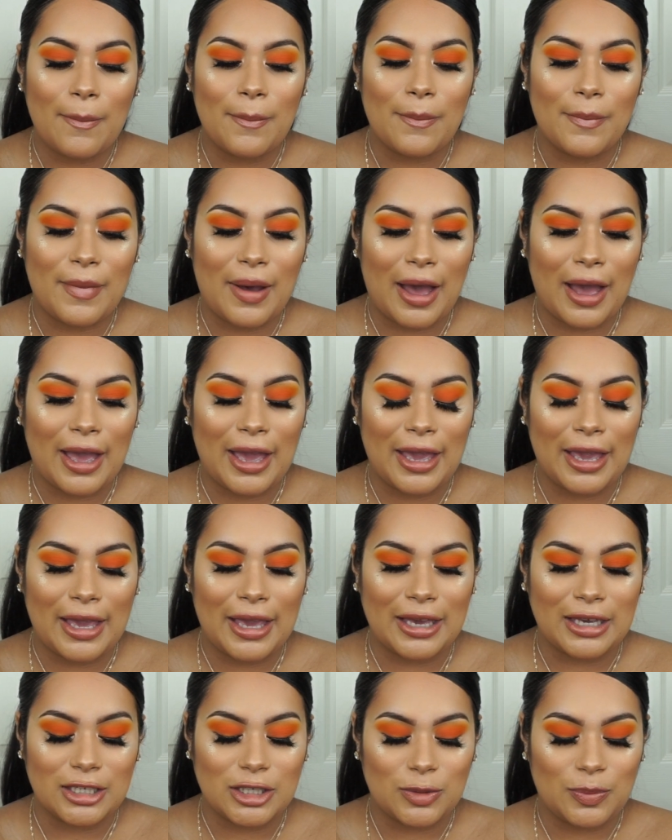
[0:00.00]
my
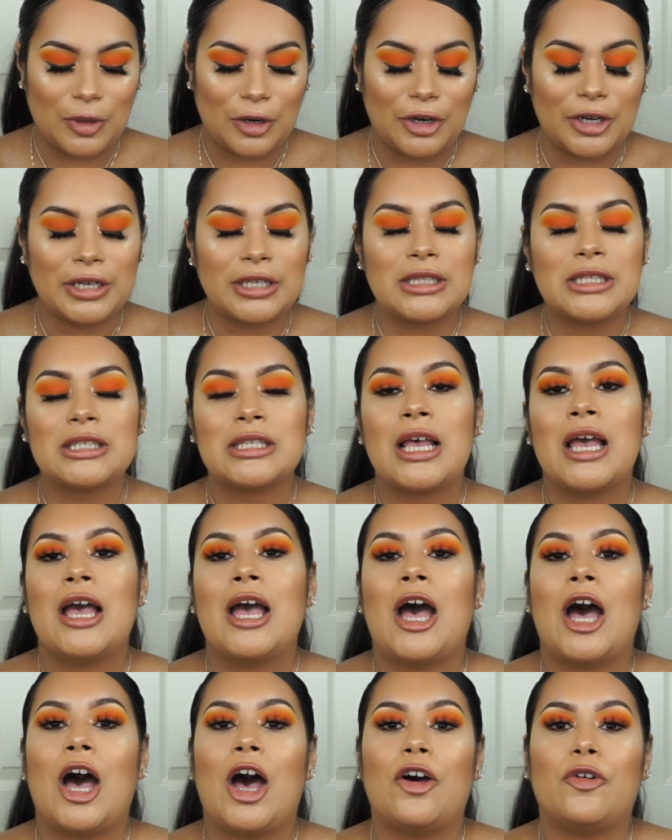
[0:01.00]
experience
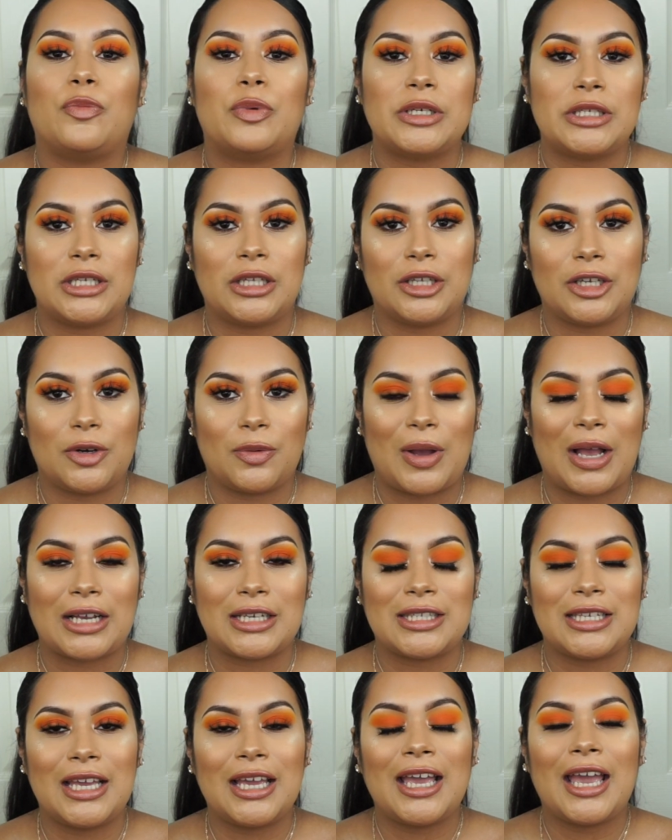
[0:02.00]
of Brazilian
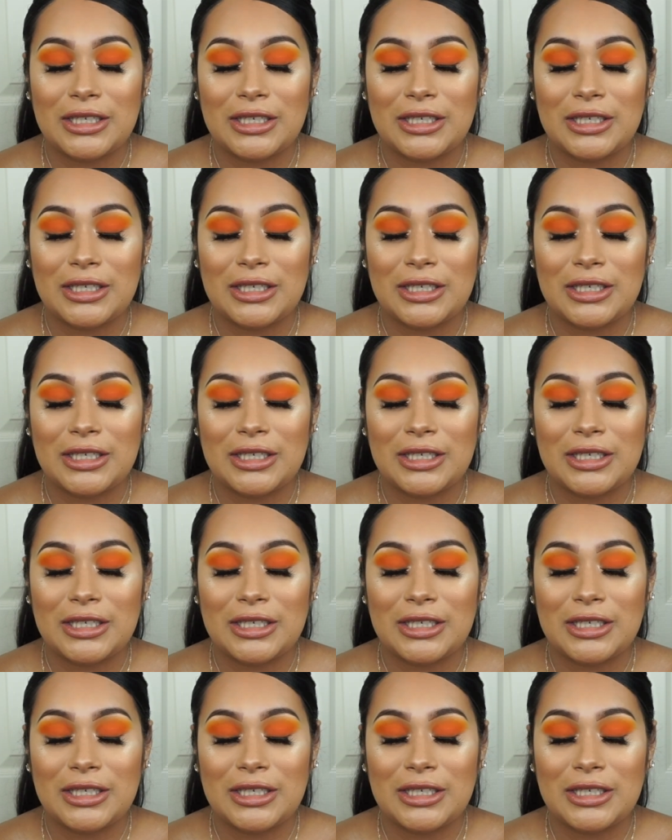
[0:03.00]
waxing.